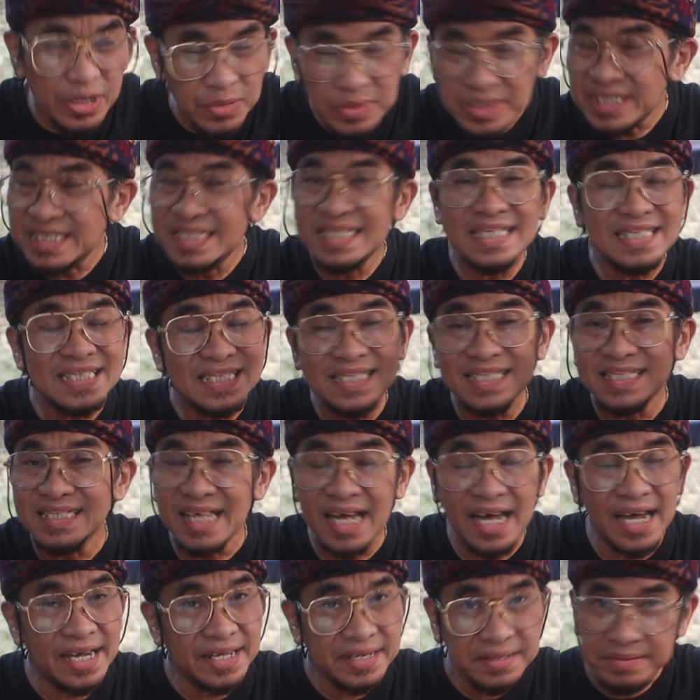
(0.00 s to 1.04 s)
was just
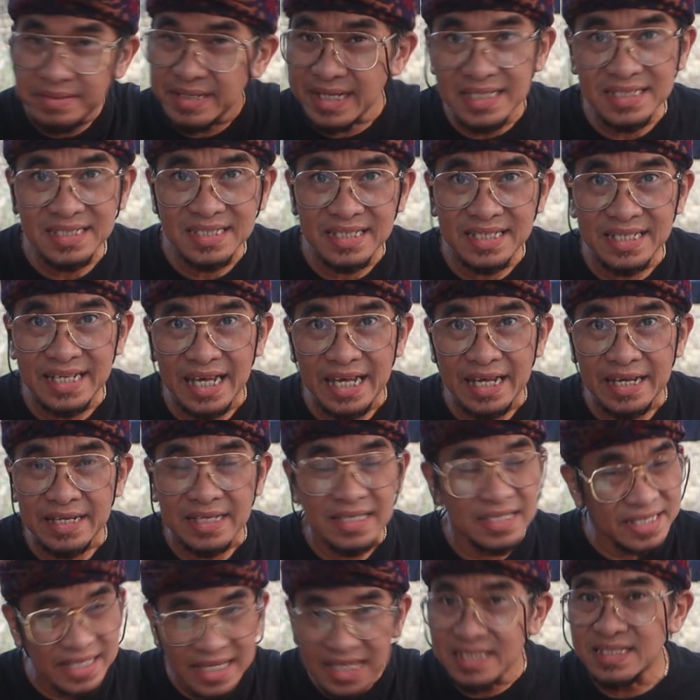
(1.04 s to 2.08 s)
signed yesterday
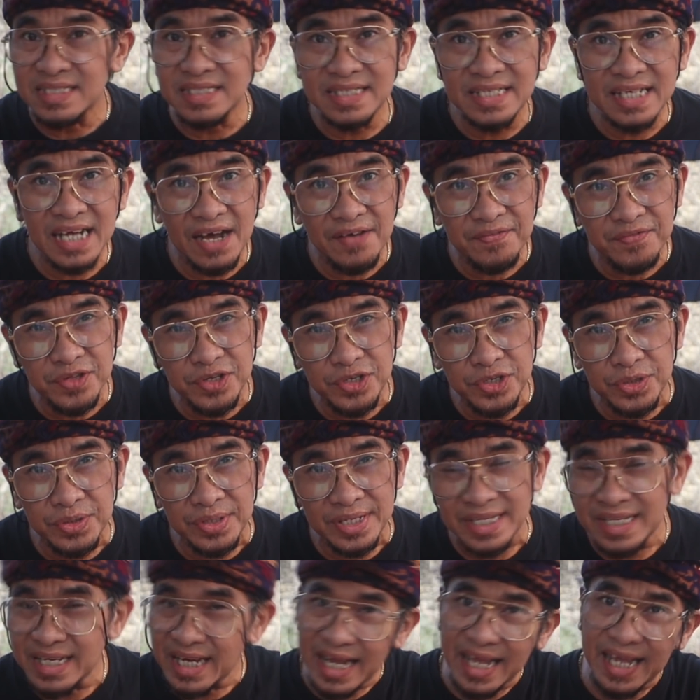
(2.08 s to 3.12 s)

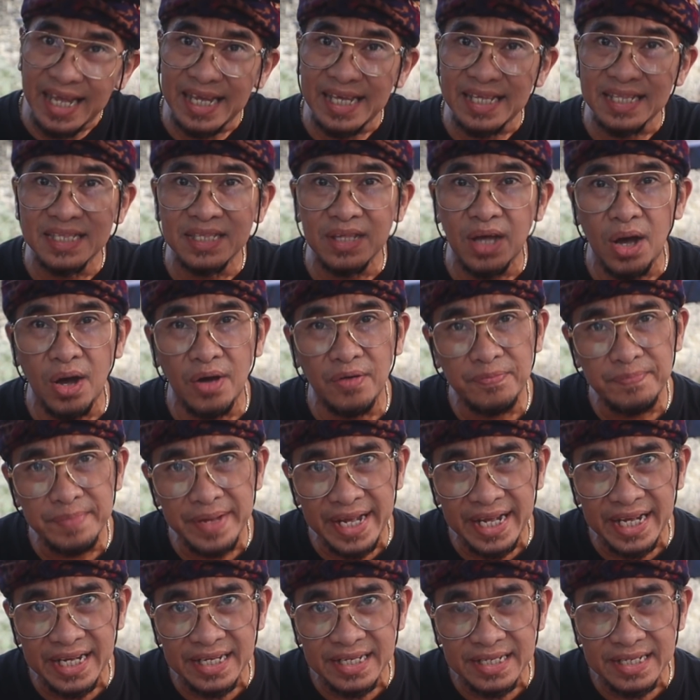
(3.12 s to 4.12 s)
afternoon, the 8th of May.